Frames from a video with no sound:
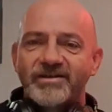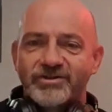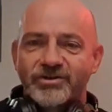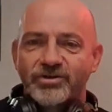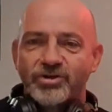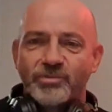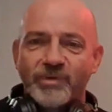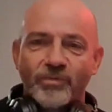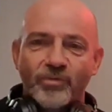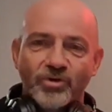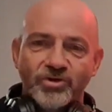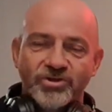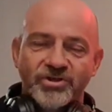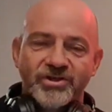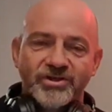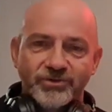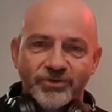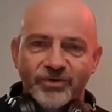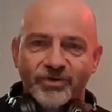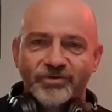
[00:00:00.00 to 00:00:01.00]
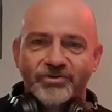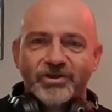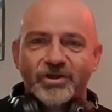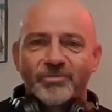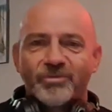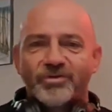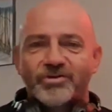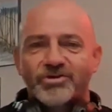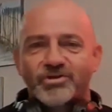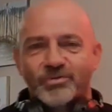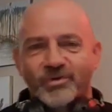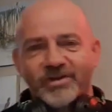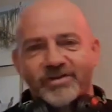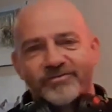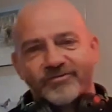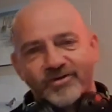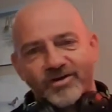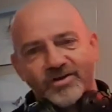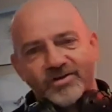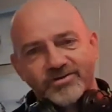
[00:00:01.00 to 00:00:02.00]
So you'll be watching this on October the
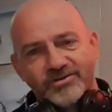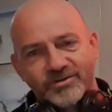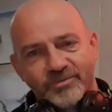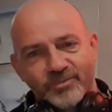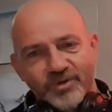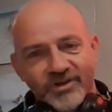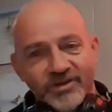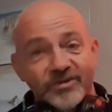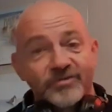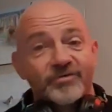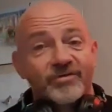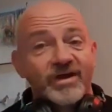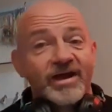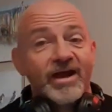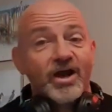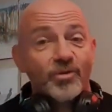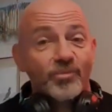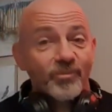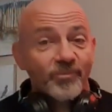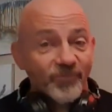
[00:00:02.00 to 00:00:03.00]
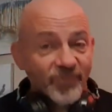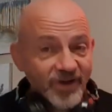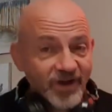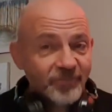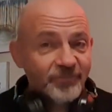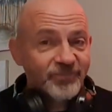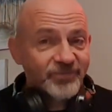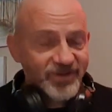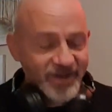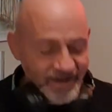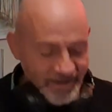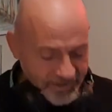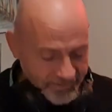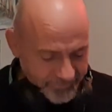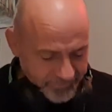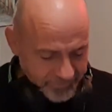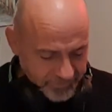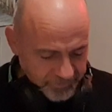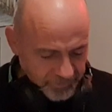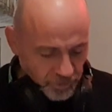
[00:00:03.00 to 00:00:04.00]
21st when the album comes out,
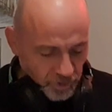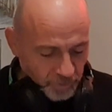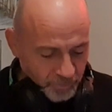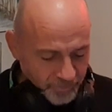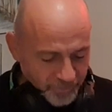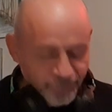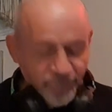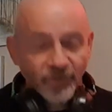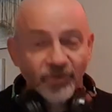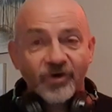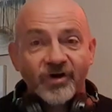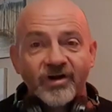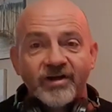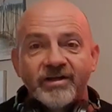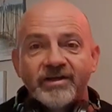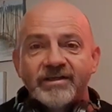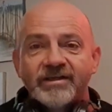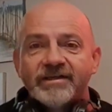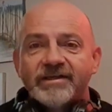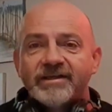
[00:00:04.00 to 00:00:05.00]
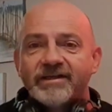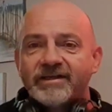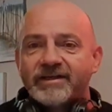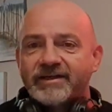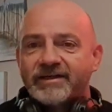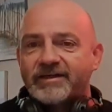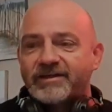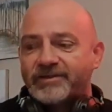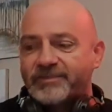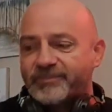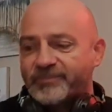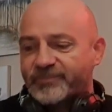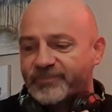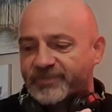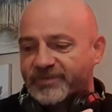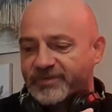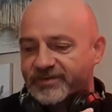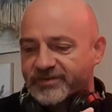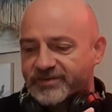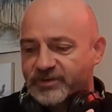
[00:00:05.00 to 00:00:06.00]
not before.
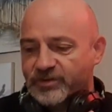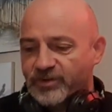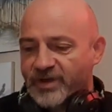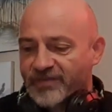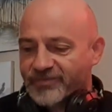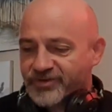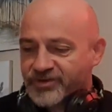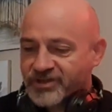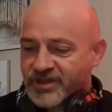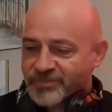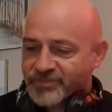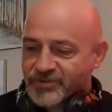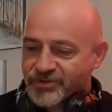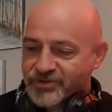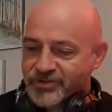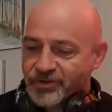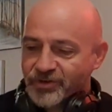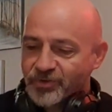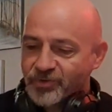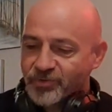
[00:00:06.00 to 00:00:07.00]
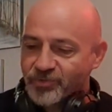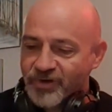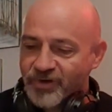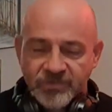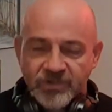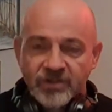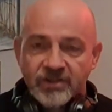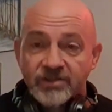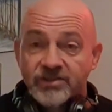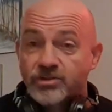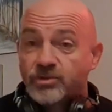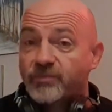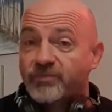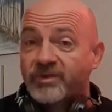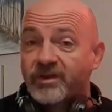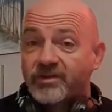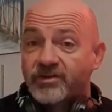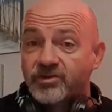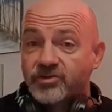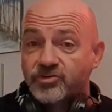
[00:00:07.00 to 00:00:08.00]
So I have skipped a song already. So I've
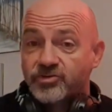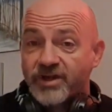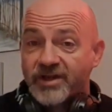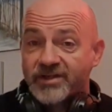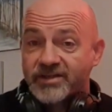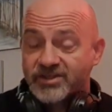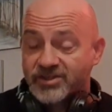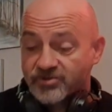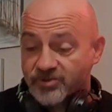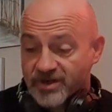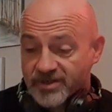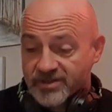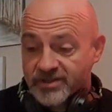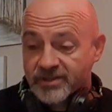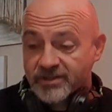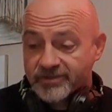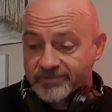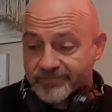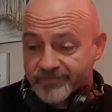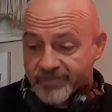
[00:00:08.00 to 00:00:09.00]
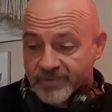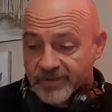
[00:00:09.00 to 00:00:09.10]
done Transgressor.